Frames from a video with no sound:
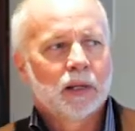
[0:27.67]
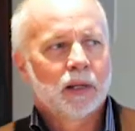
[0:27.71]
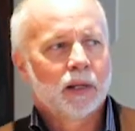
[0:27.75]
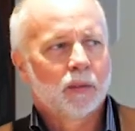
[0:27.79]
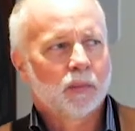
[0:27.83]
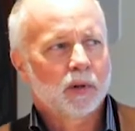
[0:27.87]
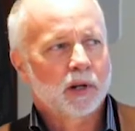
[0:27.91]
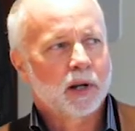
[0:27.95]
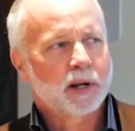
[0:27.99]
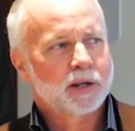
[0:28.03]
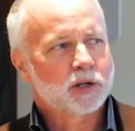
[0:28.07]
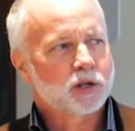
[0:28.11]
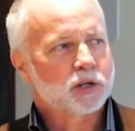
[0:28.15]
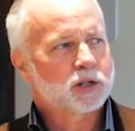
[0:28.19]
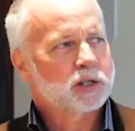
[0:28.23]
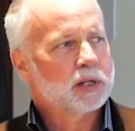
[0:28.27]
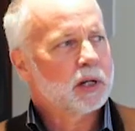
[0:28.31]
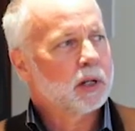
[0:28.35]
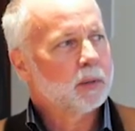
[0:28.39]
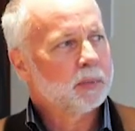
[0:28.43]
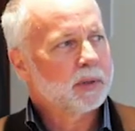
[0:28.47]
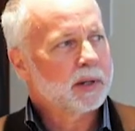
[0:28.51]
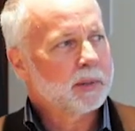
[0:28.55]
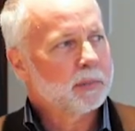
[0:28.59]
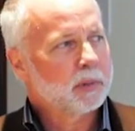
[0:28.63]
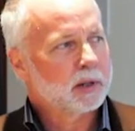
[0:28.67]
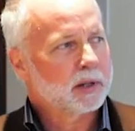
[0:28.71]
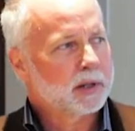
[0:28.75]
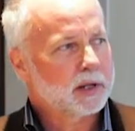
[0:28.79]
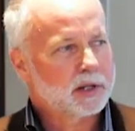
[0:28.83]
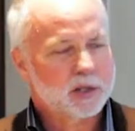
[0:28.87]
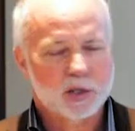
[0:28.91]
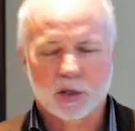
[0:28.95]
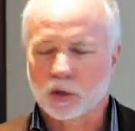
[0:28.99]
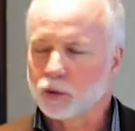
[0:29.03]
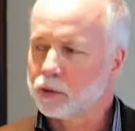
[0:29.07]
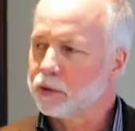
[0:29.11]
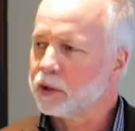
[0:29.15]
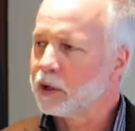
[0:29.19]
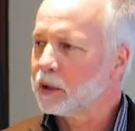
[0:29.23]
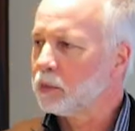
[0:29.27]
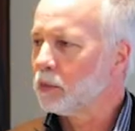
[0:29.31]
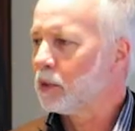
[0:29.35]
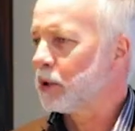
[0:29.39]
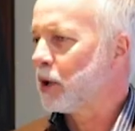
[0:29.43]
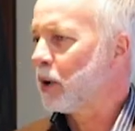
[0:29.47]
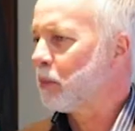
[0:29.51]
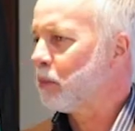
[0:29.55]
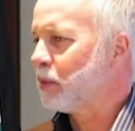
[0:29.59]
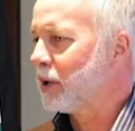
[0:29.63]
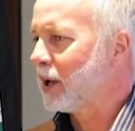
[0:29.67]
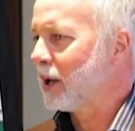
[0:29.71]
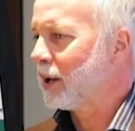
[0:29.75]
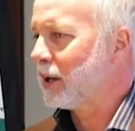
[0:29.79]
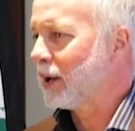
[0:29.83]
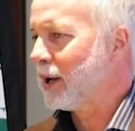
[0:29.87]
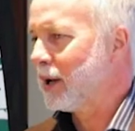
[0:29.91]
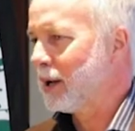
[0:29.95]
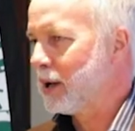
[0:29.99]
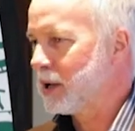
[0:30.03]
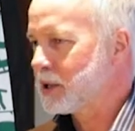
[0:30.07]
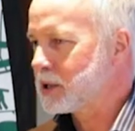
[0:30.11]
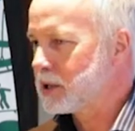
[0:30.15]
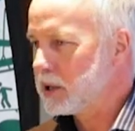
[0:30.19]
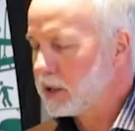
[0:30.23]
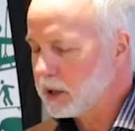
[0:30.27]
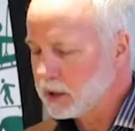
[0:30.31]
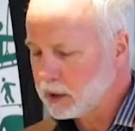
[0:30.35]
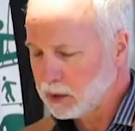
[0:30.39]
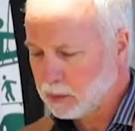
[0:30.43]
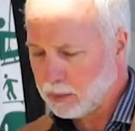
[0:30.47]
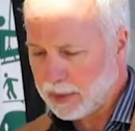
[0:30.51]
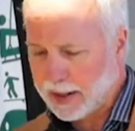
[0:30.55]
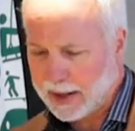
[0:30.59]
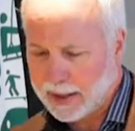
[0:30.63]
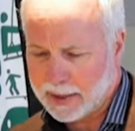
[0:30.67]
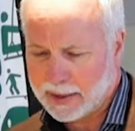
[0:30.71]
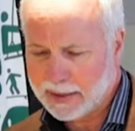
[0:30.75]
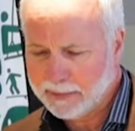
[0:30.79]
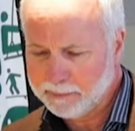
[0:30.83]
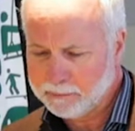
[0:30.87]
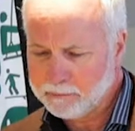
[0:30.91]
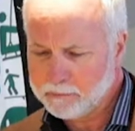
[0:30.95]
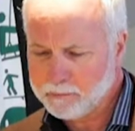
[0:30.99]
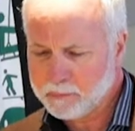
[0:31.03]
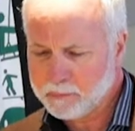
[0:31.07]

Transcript: But I just tell people that it's a good thing we're not bringing the Haast Eagle back.